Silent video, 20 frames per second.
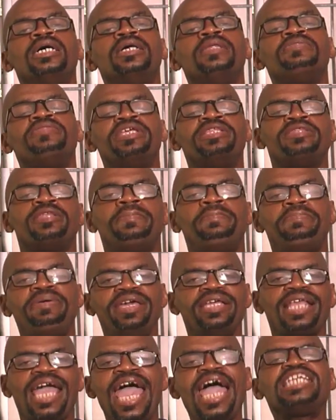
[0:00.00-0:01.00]
then the
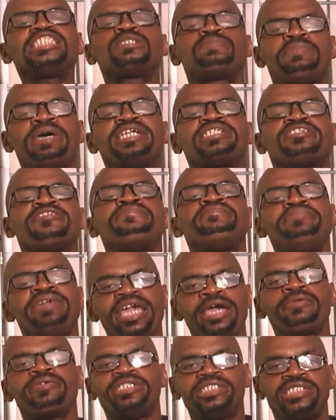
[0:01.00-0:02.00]
aspect of
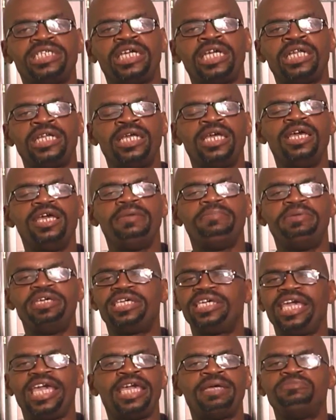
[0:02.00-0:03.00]
parenting
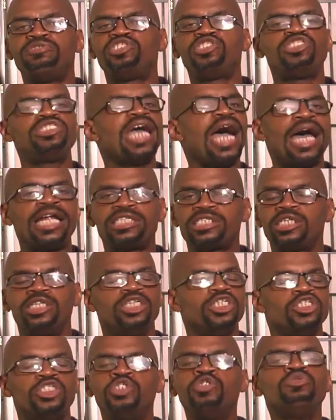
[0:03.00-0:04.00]
became shot,
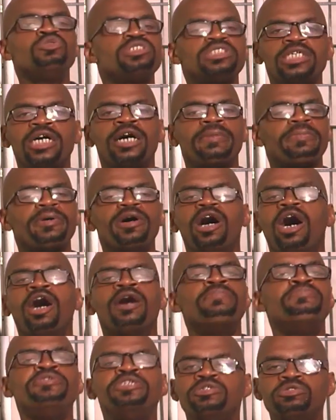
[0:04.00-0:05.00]
used up,
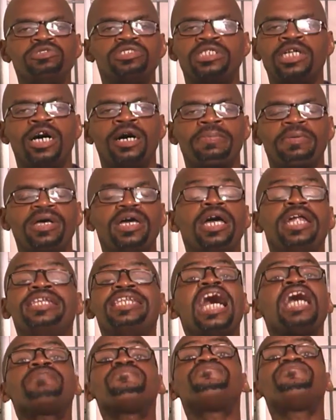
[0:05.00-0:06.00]
abused up,
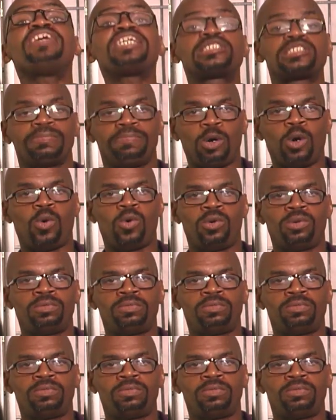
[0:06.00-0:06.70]
not fixable.